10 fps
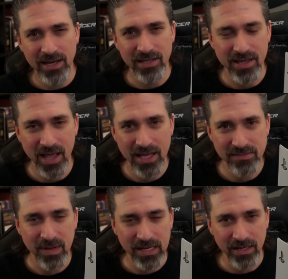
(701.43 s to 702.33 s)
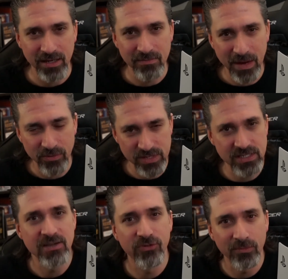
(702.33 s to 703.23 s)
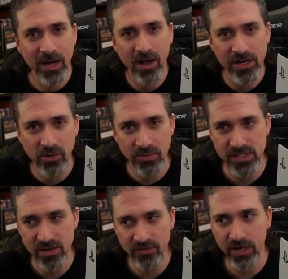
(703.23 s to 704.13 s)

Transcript: It has my receiver, my audio receiver,